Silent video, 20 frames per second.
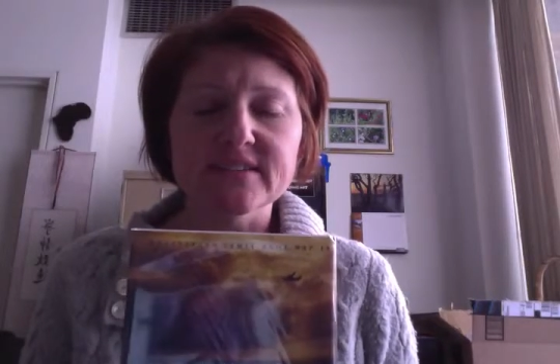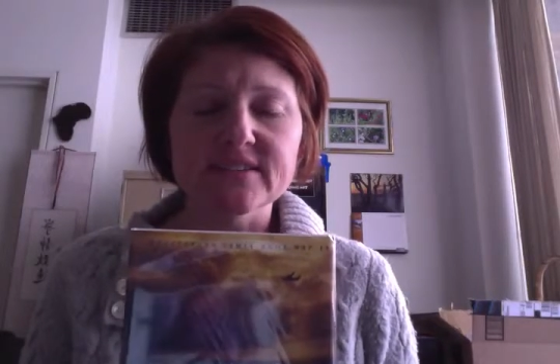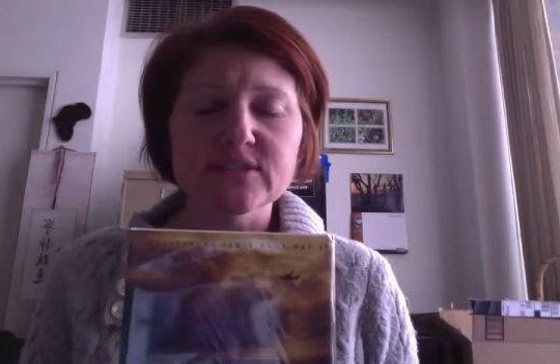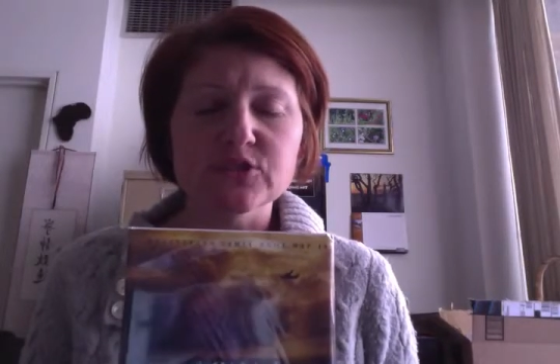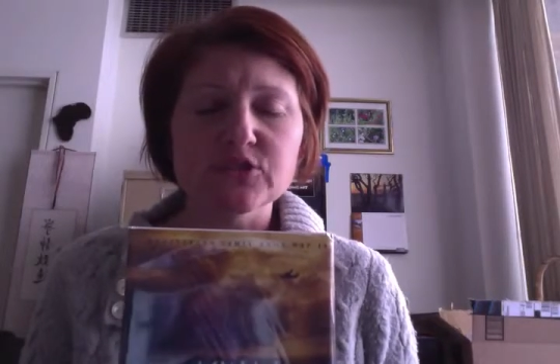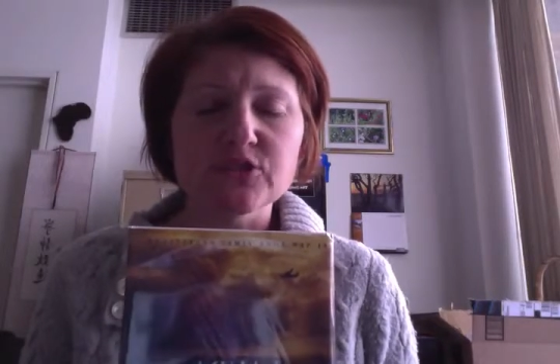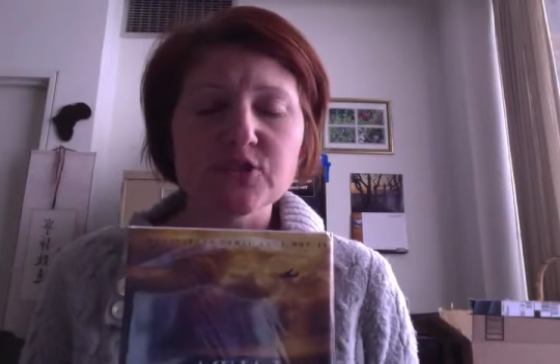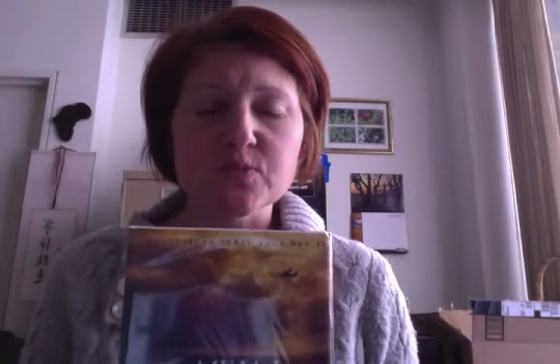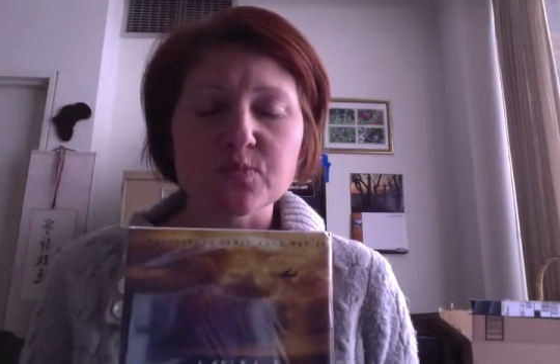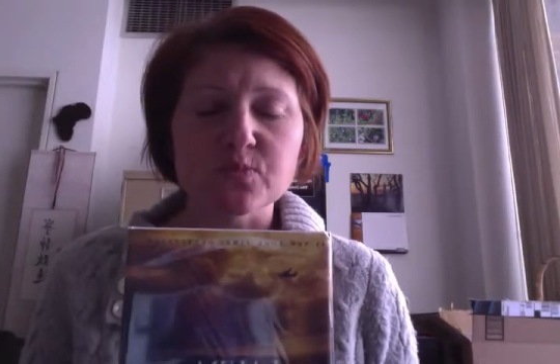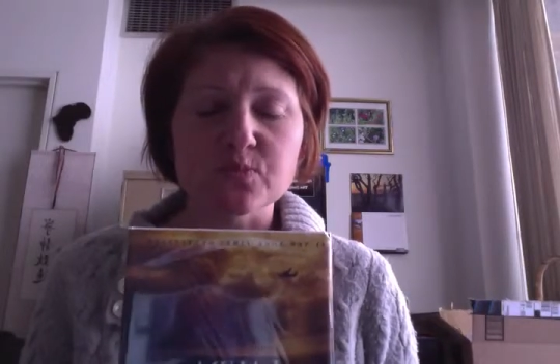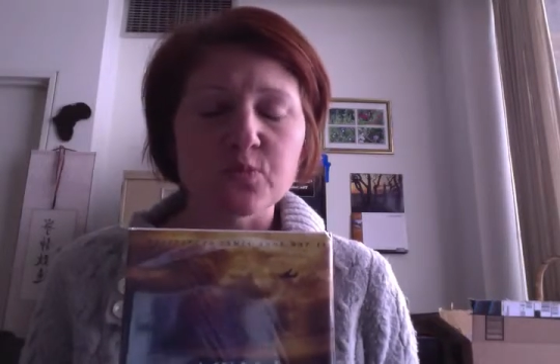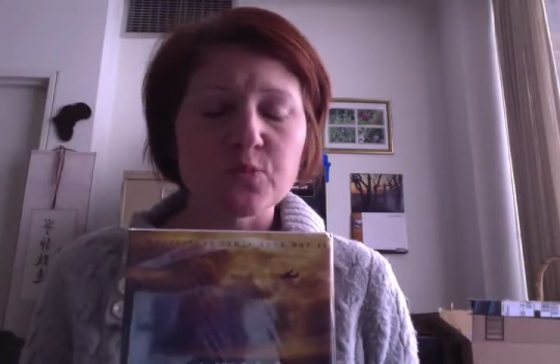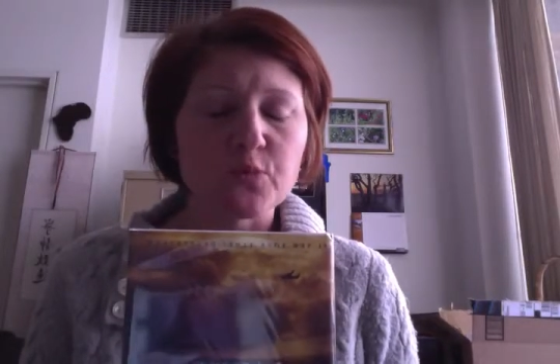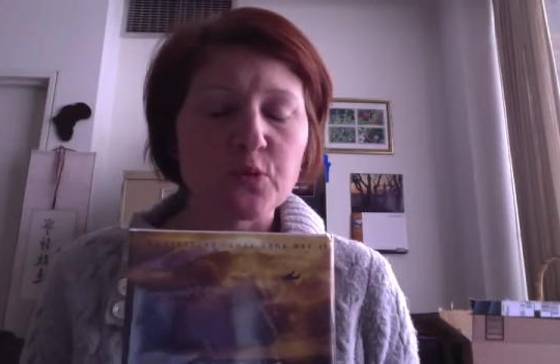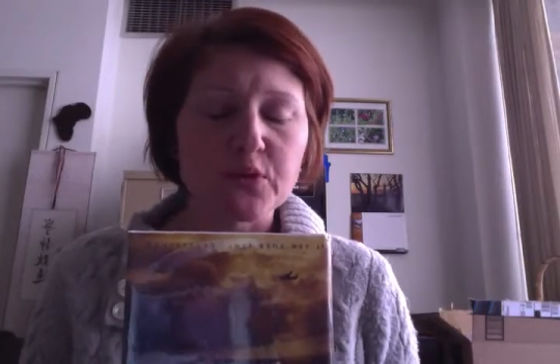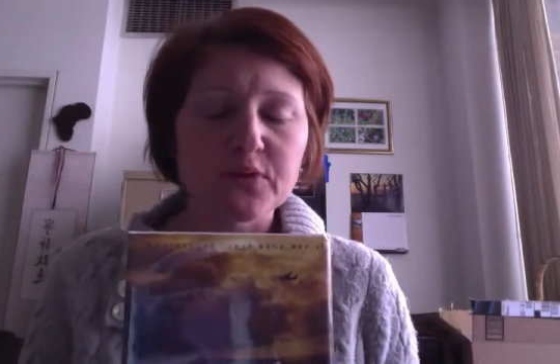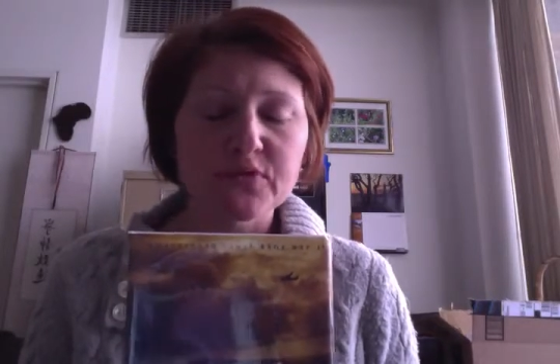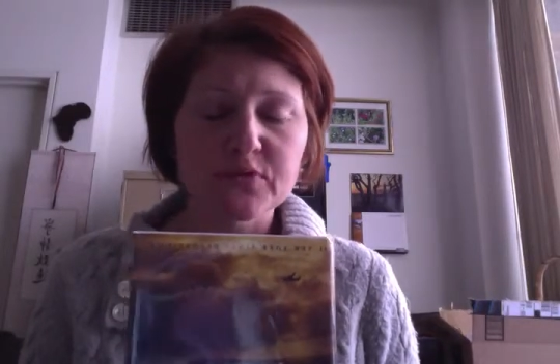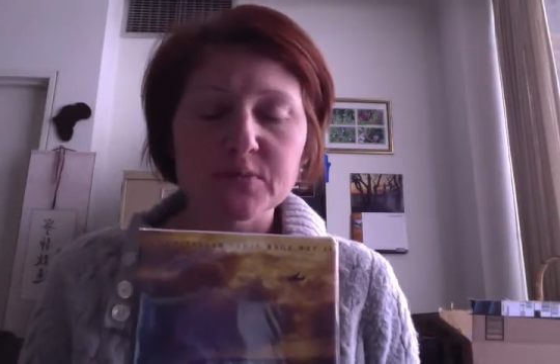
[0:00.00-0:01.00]
You just
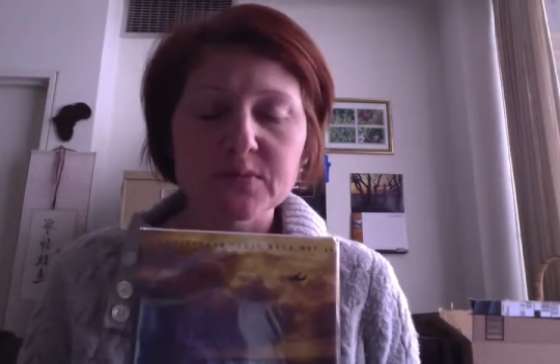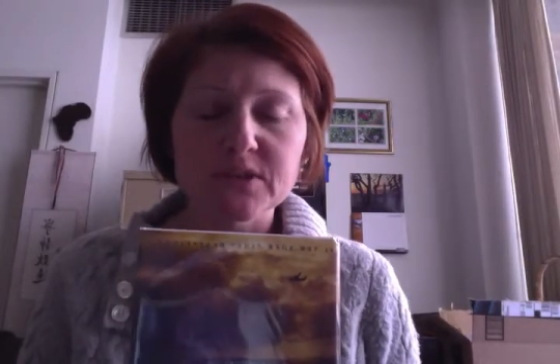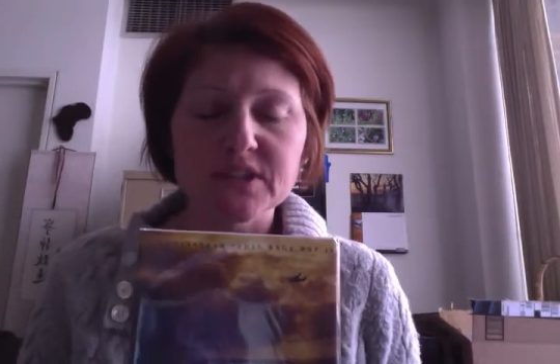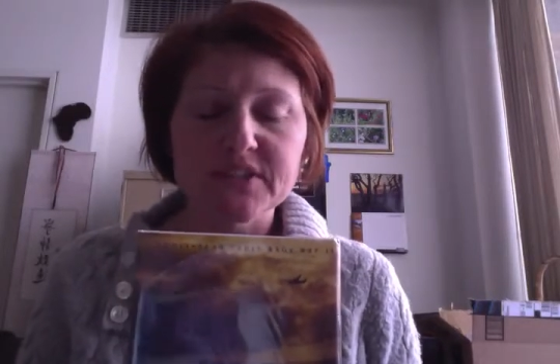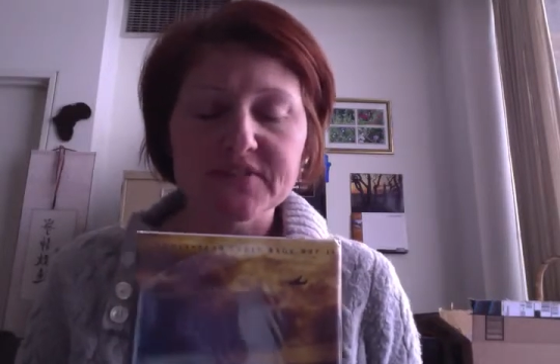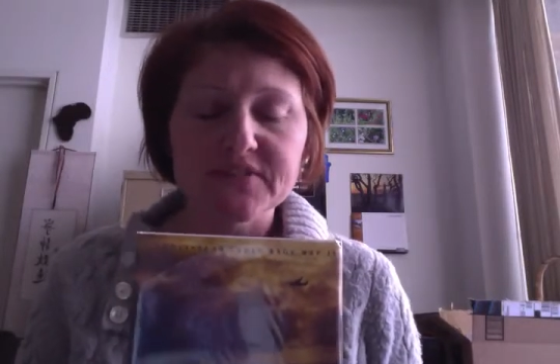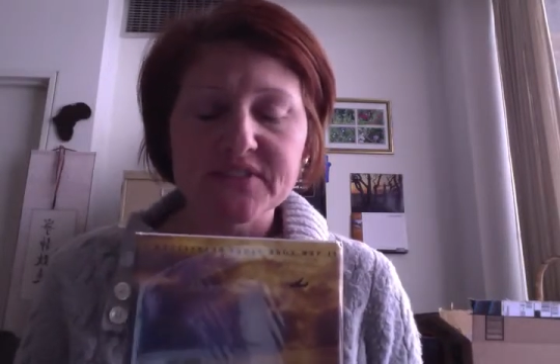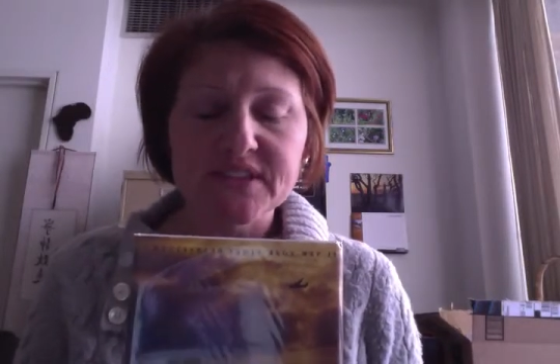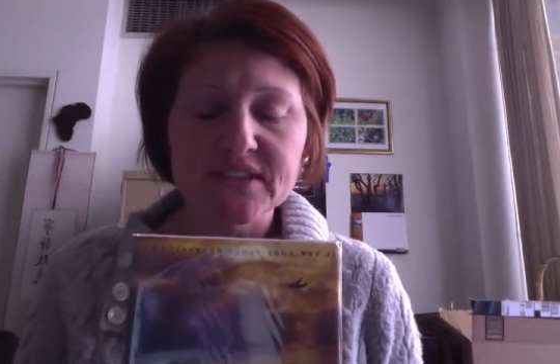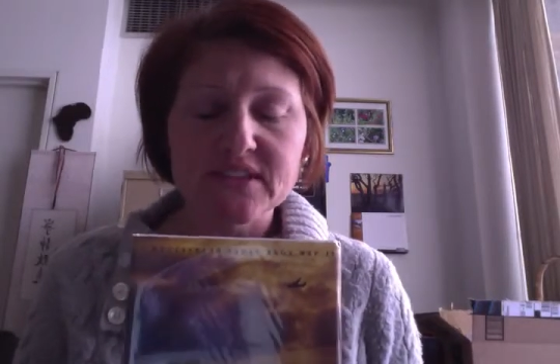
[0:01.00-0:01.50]
won't even believe